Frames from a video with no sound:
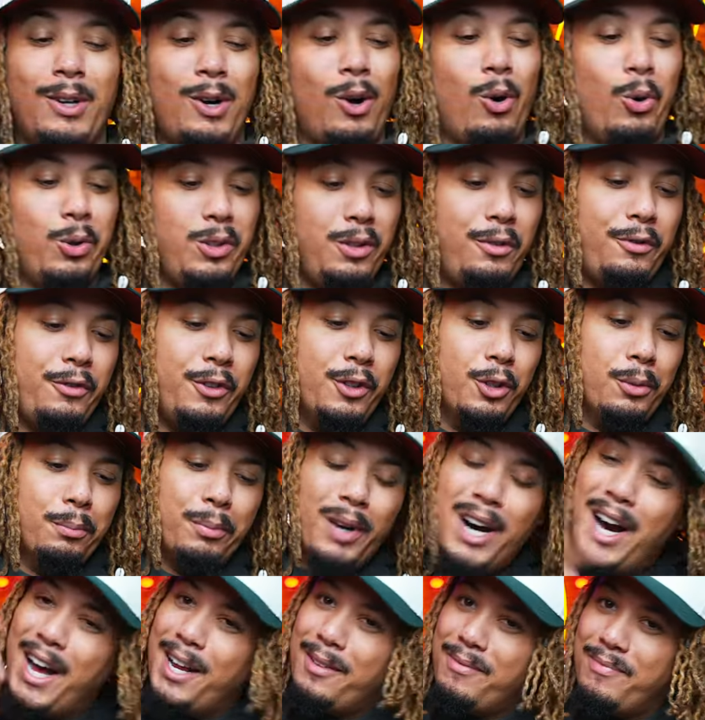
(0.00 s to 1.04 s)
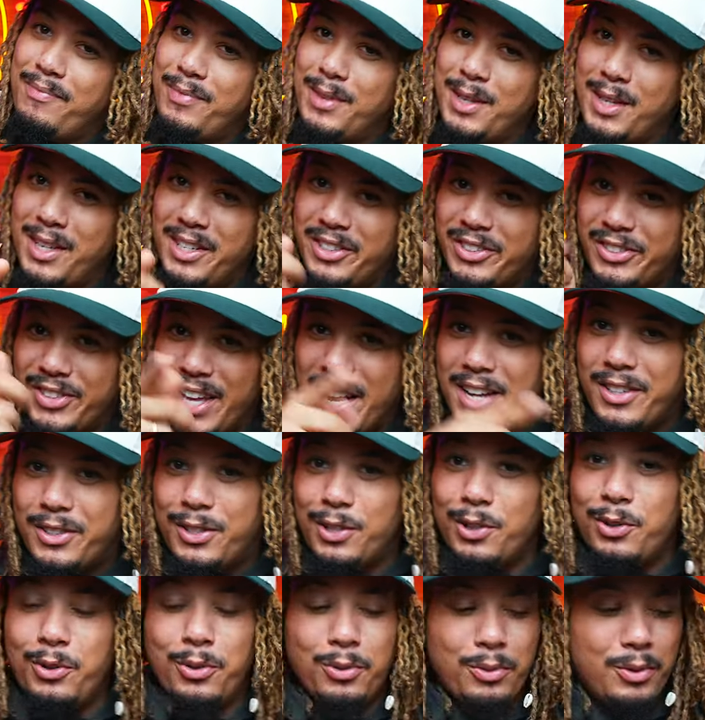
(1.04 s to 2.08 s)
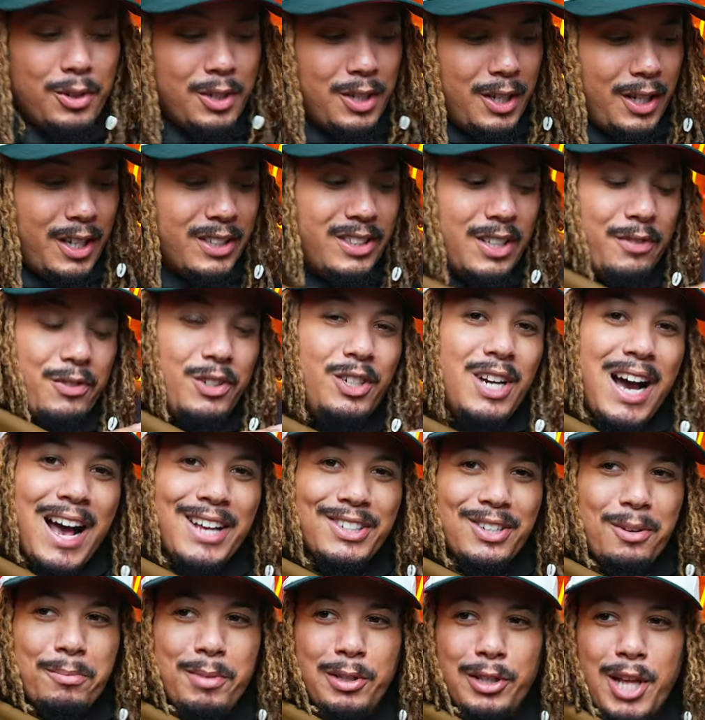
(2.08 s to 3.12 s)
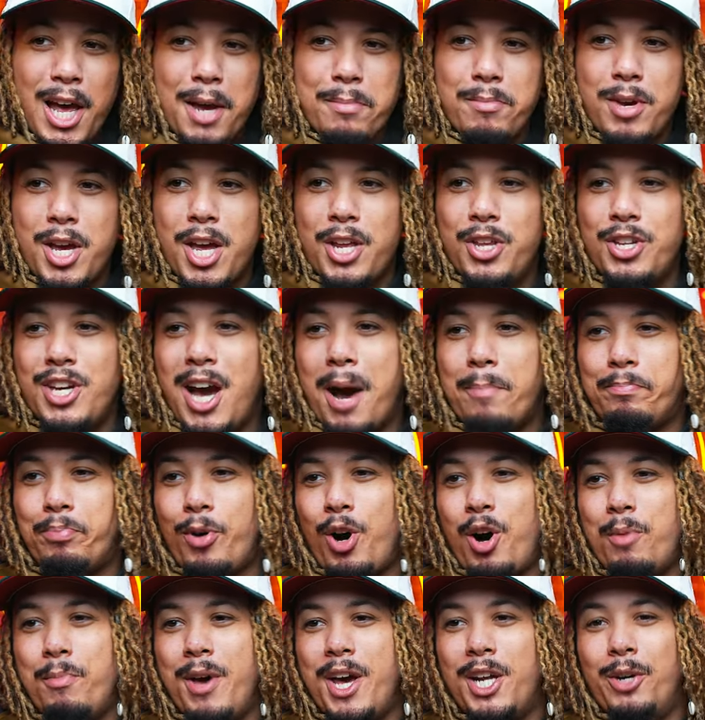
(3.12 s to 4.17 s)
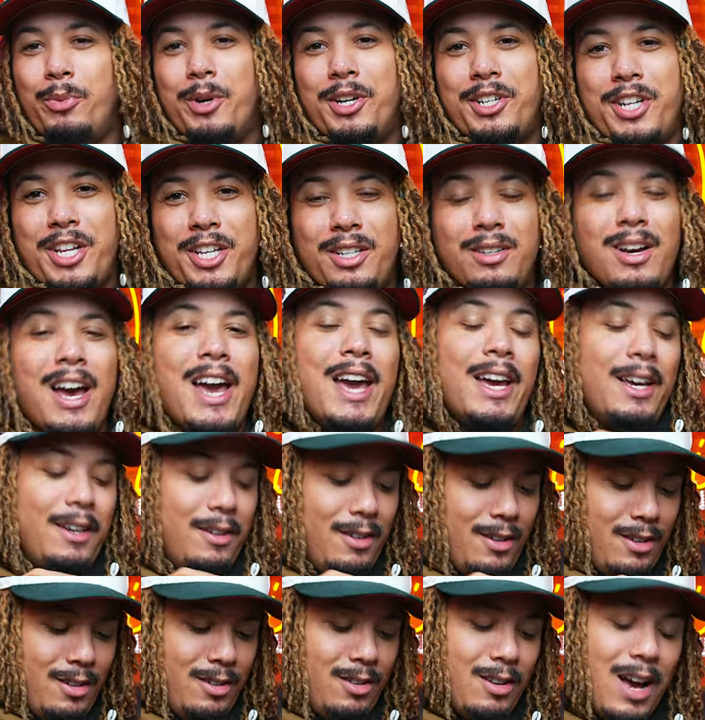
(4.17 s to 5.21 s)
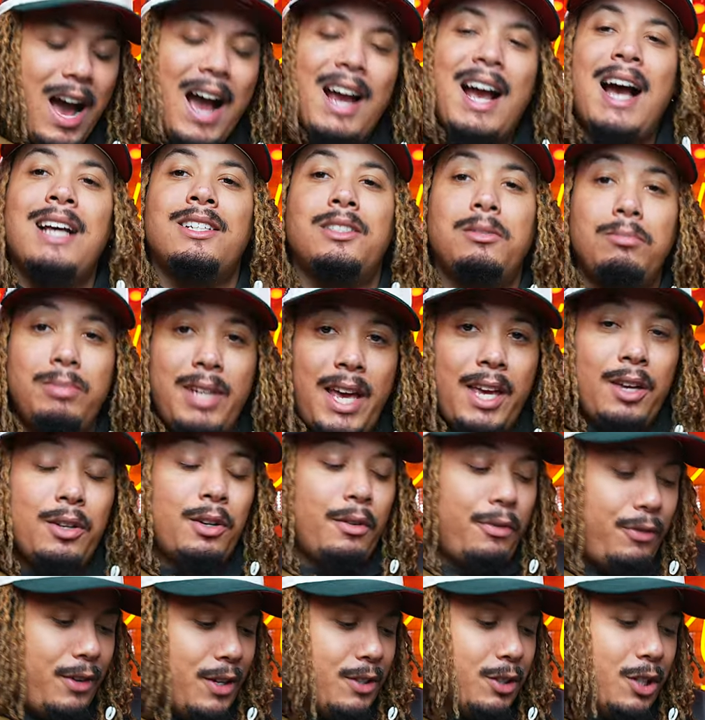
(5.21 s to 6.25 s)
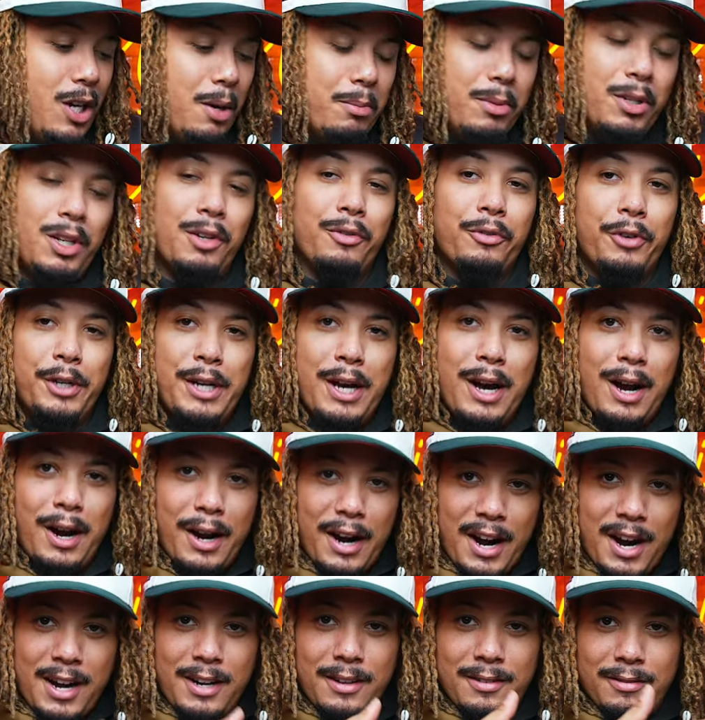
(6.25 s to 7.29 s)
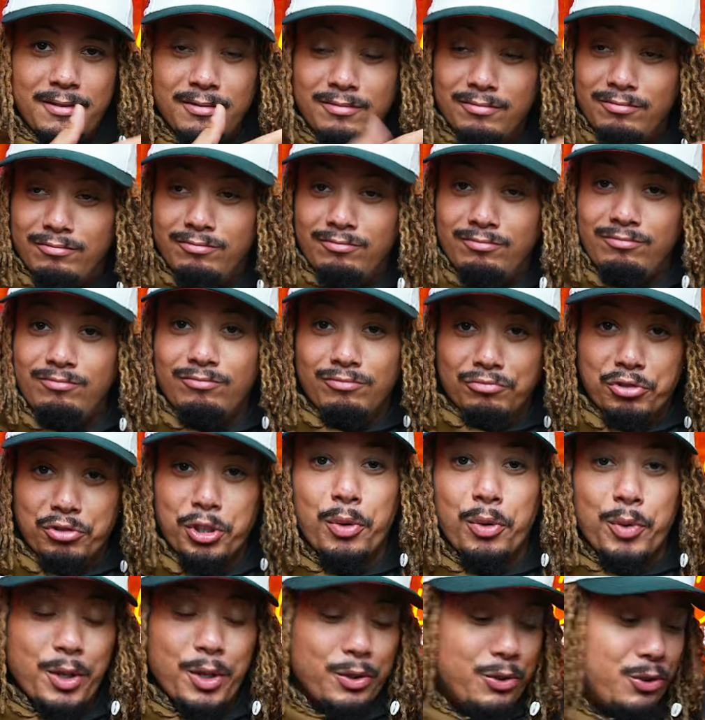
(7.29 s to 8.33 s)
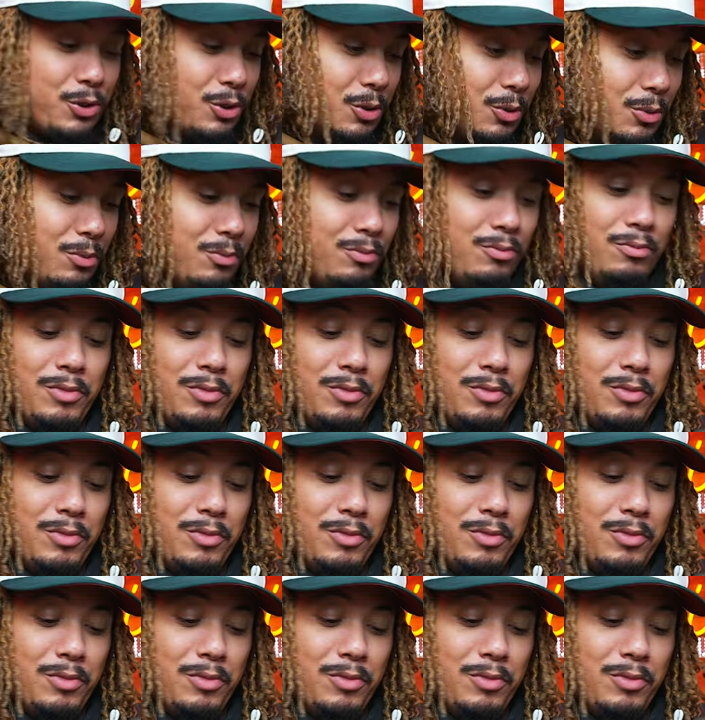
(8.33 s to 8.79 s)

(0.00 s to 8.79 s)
Holyfield. But stay tuned, cause if you guys gonna be like, man, you got Palmetto with D. Hey, I got some Daniel Defense coming in for y'all. All right, real real soon.